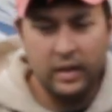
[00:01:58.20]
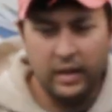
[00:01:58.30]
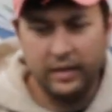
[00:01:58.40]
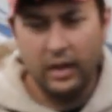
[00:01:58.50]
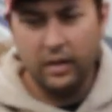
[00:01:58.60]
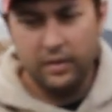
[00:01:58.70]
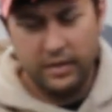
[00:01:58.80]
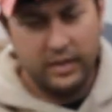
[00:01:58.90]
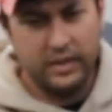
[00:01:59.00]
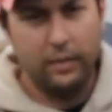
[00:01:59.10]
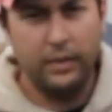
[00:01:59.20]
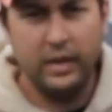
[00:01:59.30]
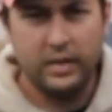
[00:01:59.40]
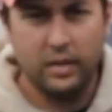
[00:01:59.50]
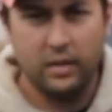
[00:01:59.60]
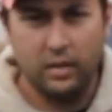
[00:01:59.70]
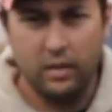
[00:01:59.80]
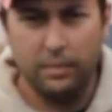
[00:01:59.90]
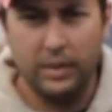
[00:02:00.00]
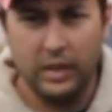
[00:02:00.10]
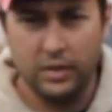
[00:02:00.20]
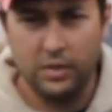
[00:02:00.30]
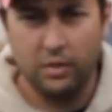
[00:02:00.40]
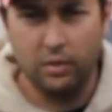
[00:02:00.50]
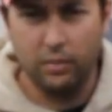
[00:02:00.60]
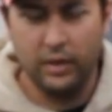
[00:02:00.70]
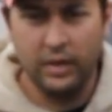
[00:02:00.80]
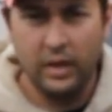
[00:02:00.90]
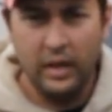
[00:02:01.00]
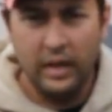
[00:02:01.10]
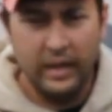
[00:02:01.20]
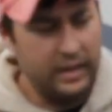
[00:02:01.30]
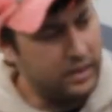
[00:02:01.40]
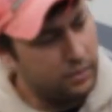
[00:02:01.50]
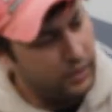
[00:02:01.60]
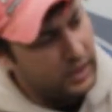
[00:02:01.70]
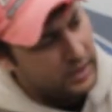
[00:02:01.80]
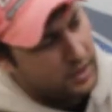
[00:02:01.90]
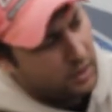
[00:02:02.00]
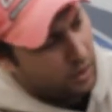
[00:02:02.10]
Now the other thing that we need to be concerned with is we need to